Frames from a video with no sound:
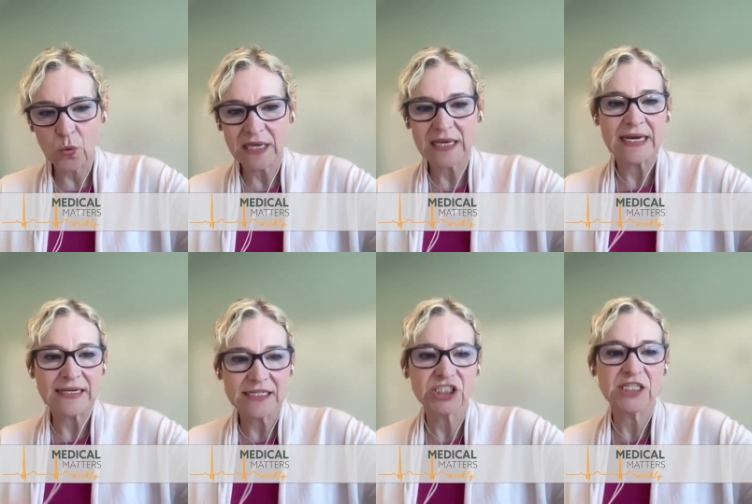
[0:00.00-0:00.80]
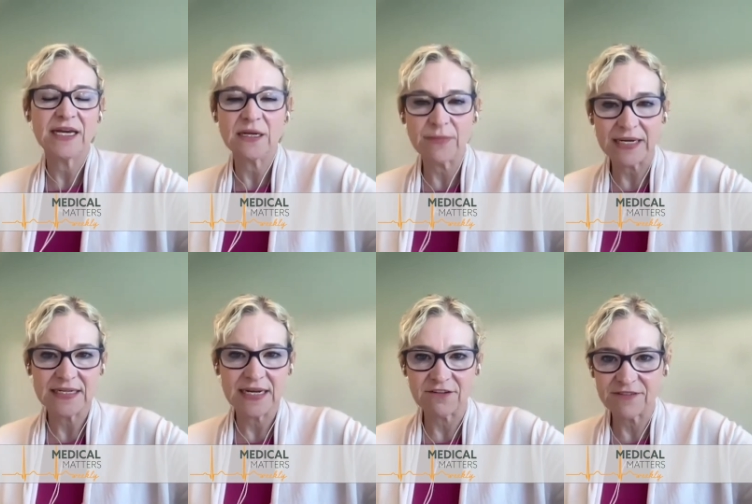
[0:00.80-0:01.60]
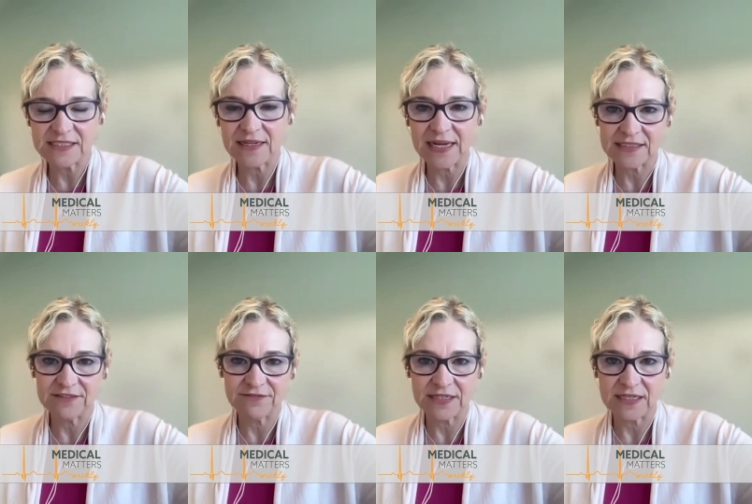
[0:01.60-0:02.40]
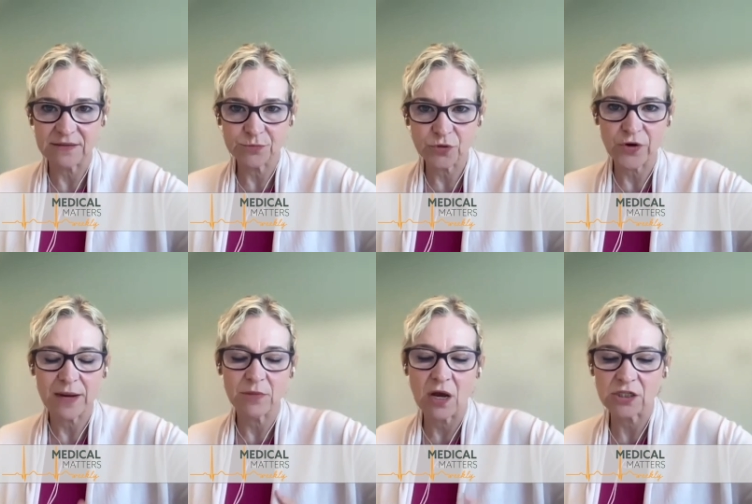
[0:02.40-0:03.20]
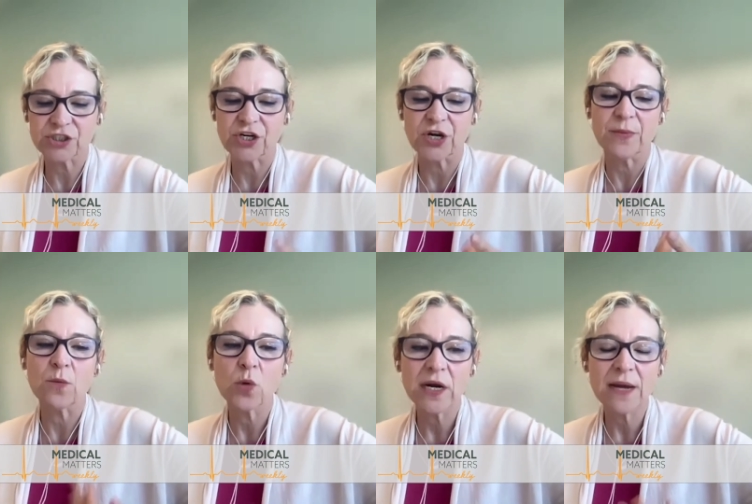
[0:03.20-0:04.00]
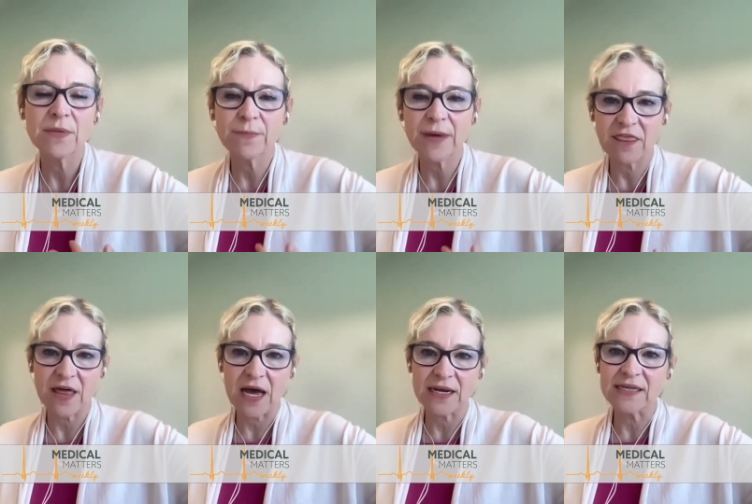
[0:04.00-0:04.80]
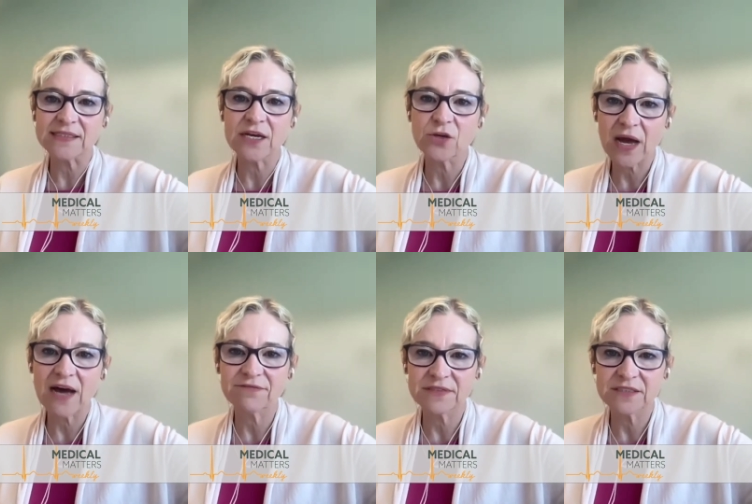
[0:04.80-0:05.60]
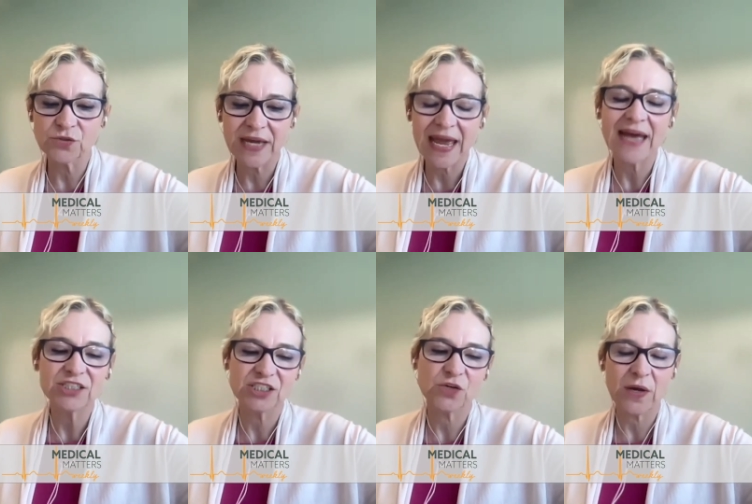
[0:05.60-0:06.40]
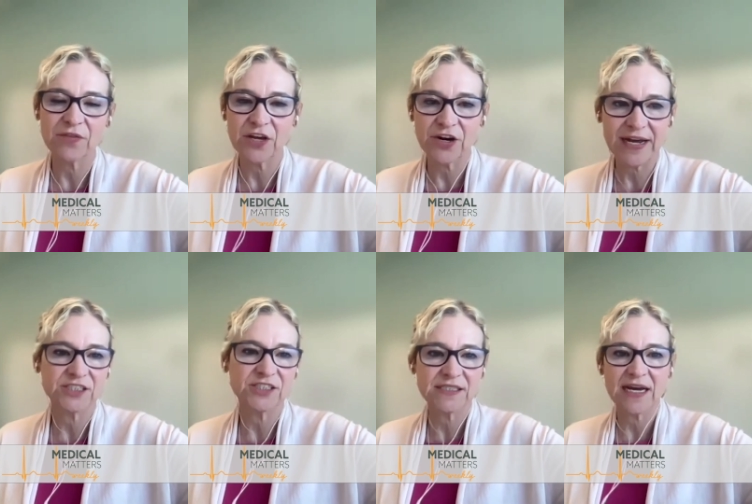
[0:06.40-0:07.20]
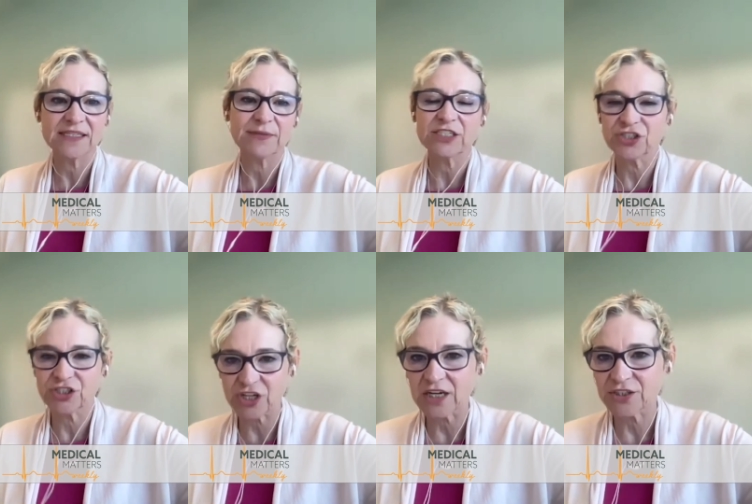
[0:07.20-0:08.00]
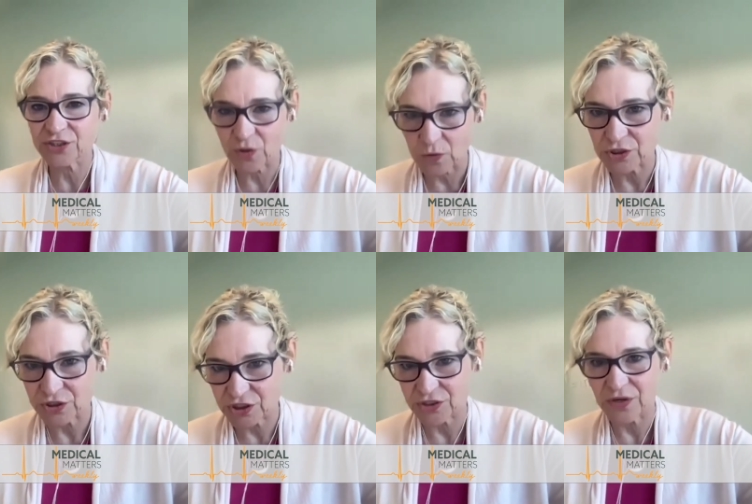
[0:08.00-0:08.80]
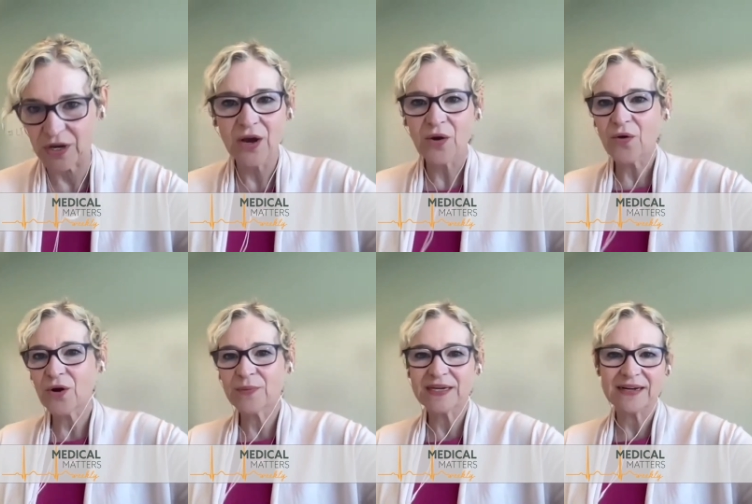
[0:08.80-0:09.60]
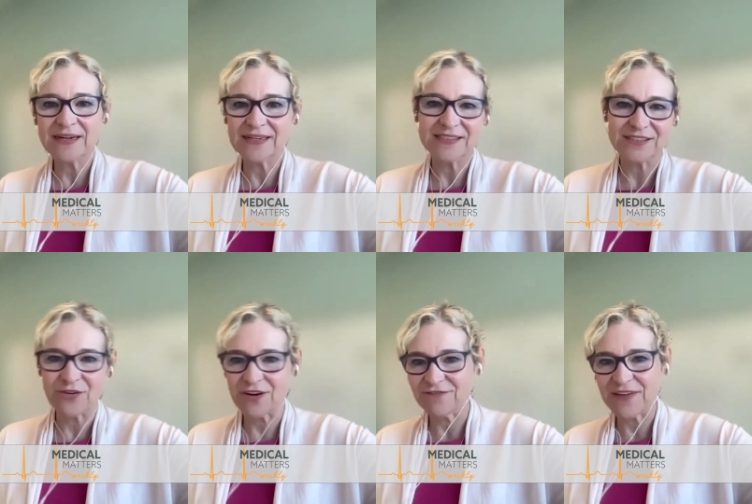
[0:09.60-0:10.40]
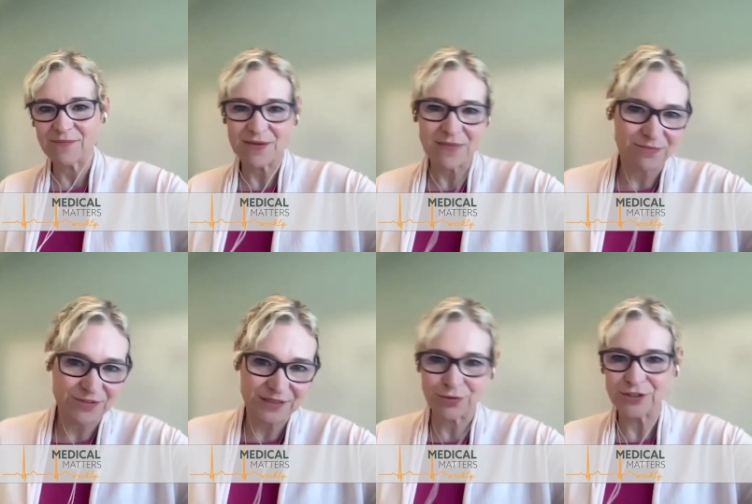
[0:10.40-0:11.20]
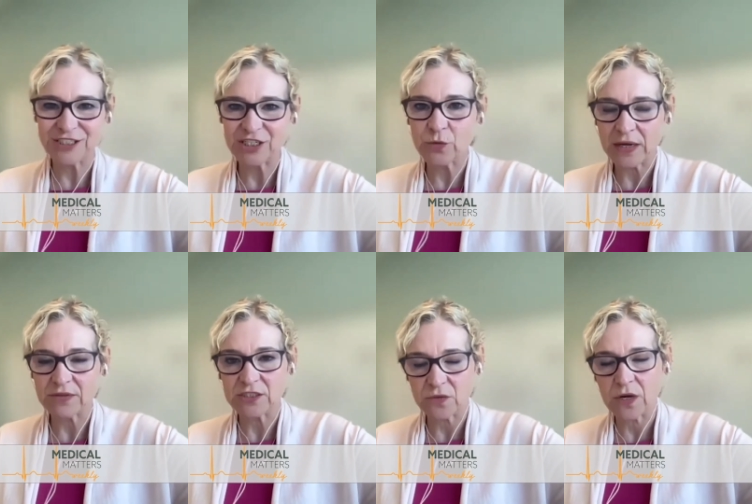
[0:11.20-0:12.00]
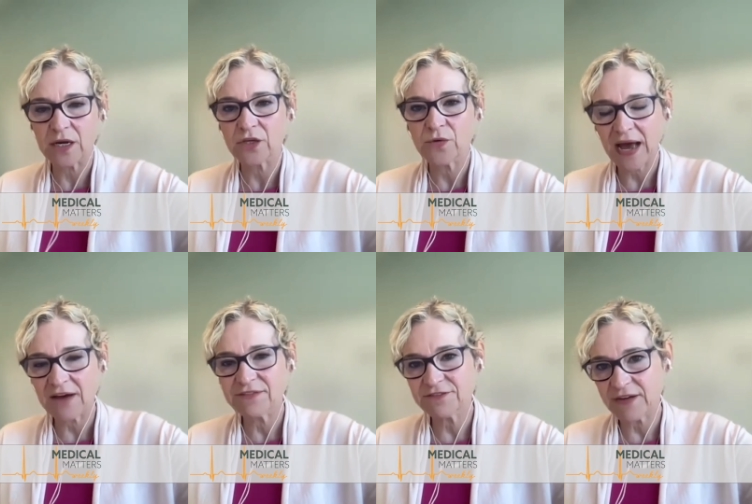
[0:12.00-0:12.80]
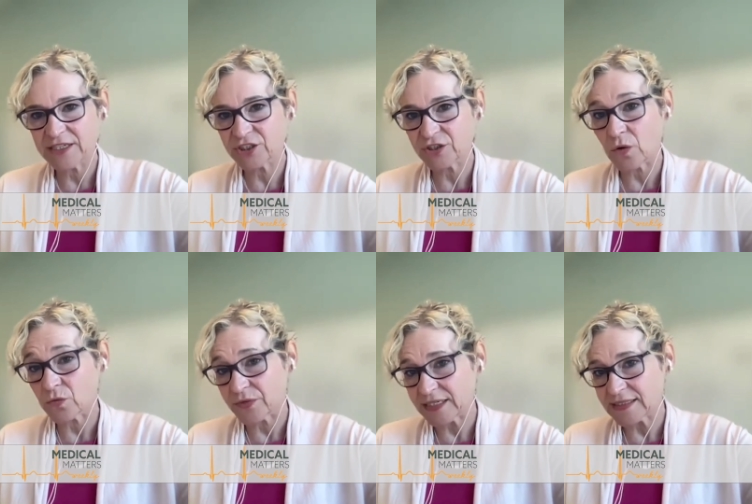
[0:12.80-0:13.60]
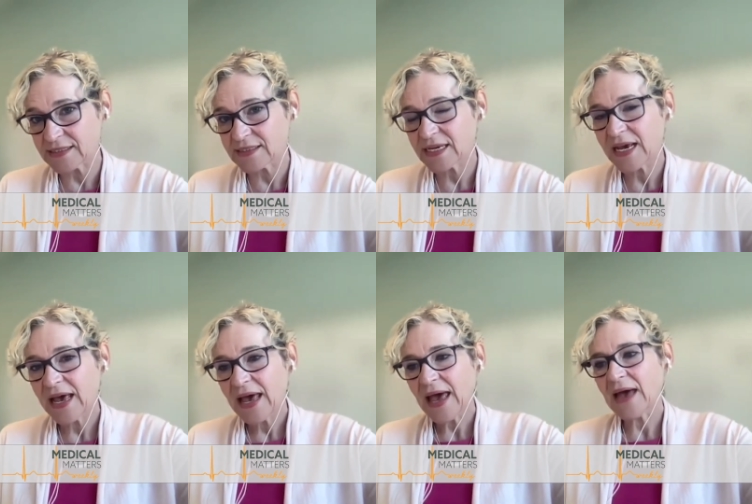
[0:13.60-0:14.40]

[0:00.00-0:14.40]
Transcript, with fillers: we initiate and maintain a physical activity program long term. And what I mean by that is that you have to, you can't just go out there and exercise because your doctor told you to or because your family member is pushing you out the door. You have to find your own reasons